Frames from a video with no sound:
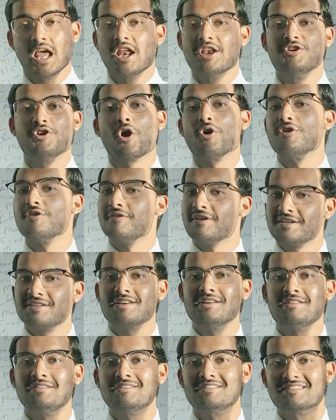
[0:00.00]
Now your
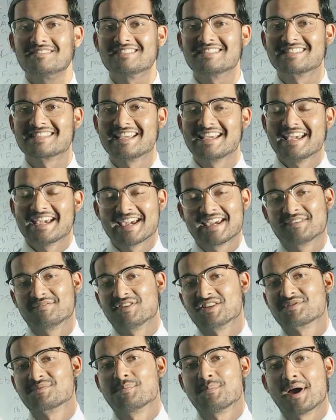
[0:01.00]
returns,
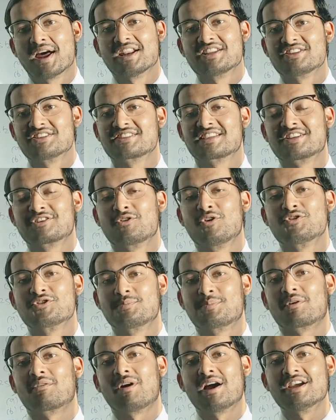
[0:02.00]
investment managers can go on to
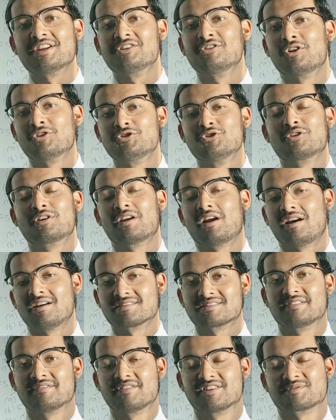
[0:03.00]
provide you, or you can ask
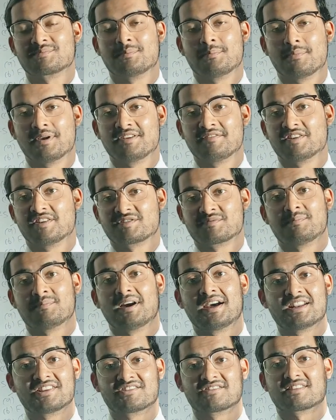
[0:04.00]
the investment
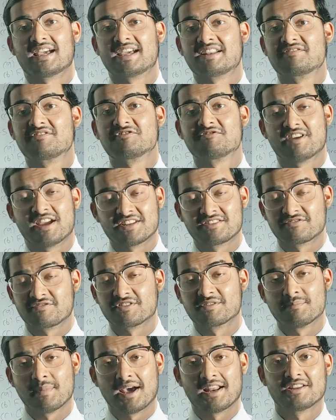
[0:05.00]
managers, the hedge
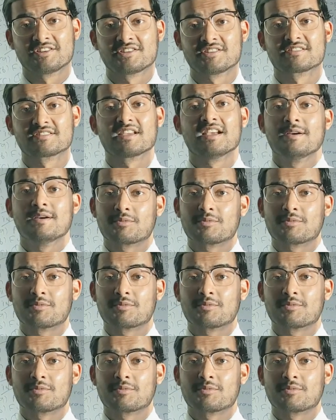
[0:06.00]
fund managers,